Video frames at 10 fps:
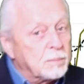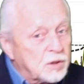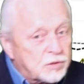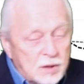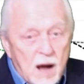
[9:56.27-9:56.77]
I'm
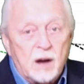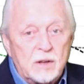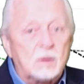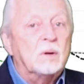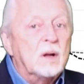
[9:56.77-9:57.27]
just
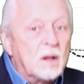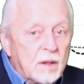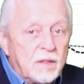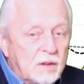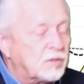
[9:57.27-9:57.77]
telling you,
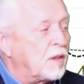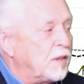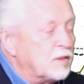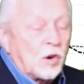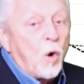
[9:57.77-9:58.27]
These,
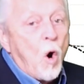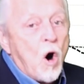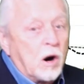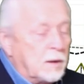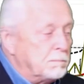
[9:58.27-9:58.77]
these are
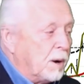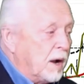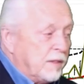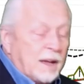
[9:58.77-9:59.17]
all in play.